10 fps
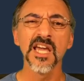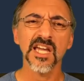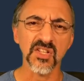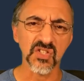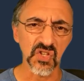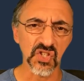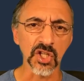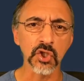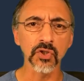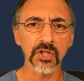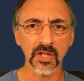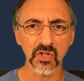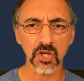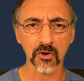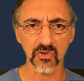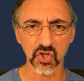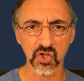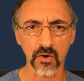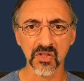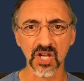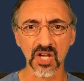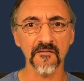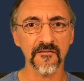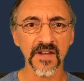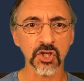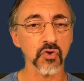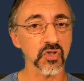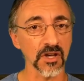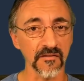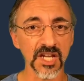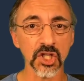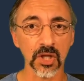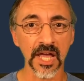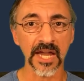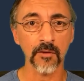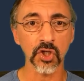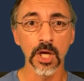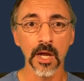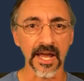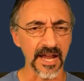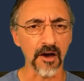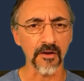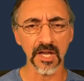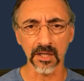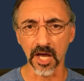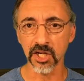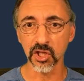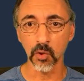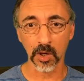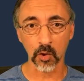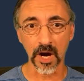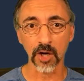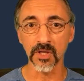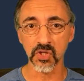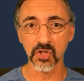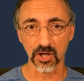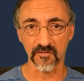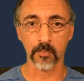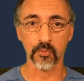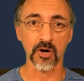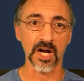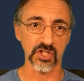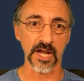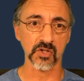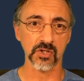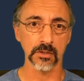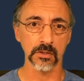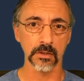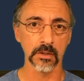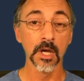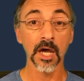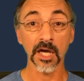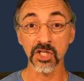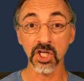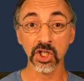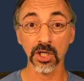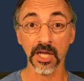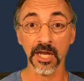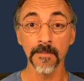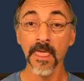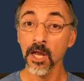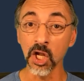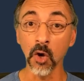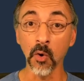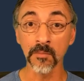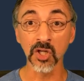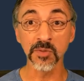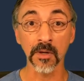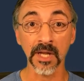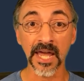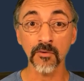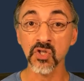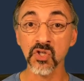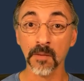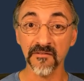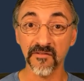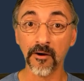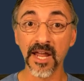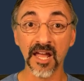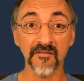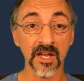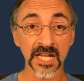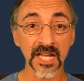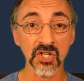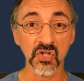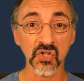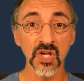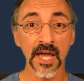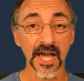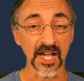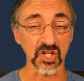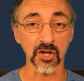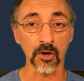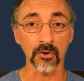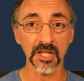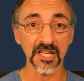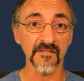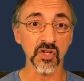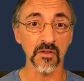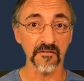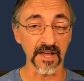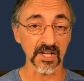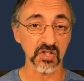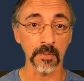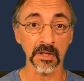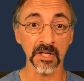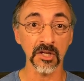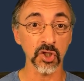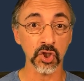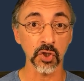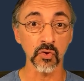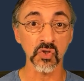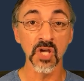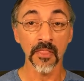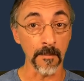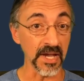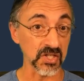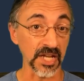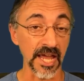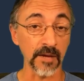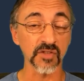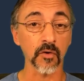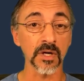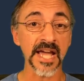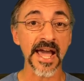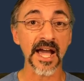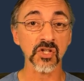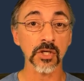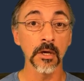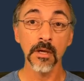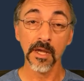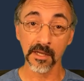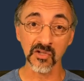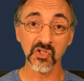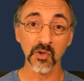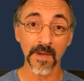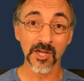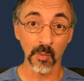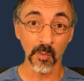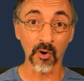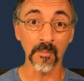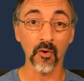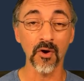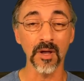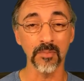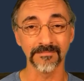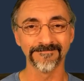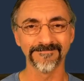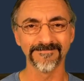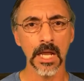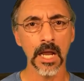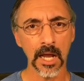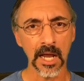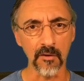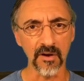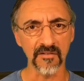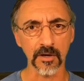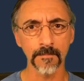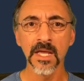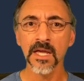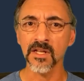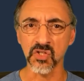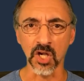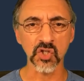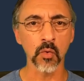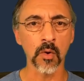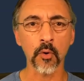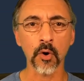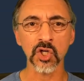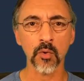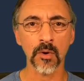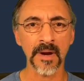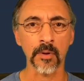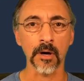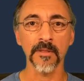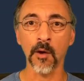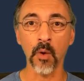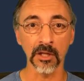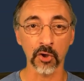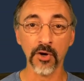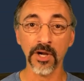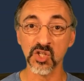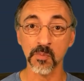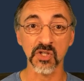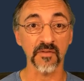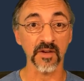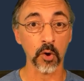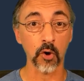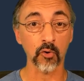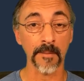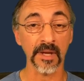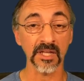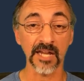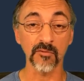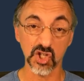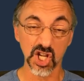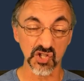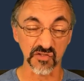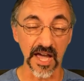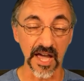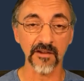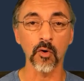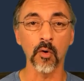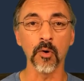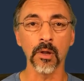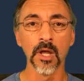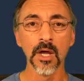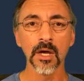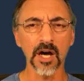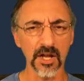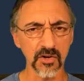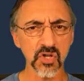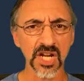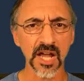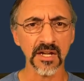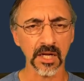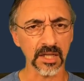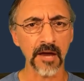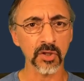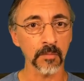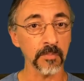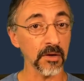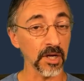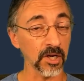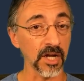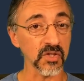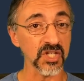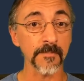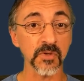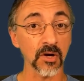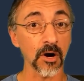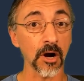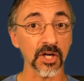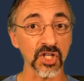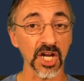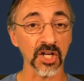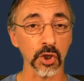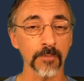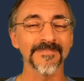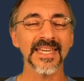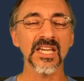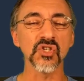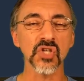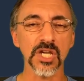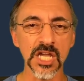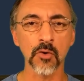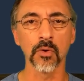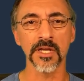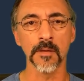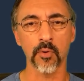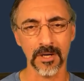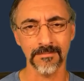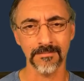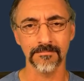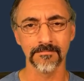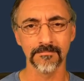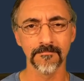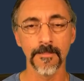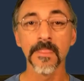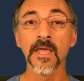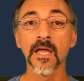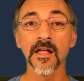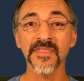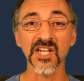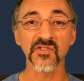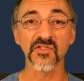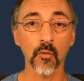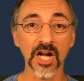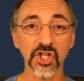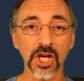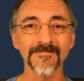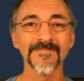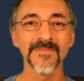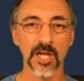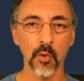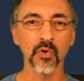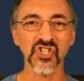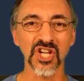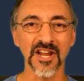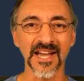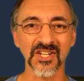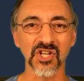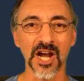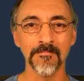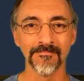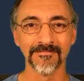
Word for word: It's essential to consider the strengths and features of each language and how they align to the requirements of your projects. Additionally, knowing multiple languages can be very advantageous, as it not only gives you the flexibility to choose the best language for a task, it can also make you more employable. However, it is also important to remember that while learning a specific programming language is valuable, understanding cloud computing concepts and architecture is equally important. Thanks for watching. We'll see you next time.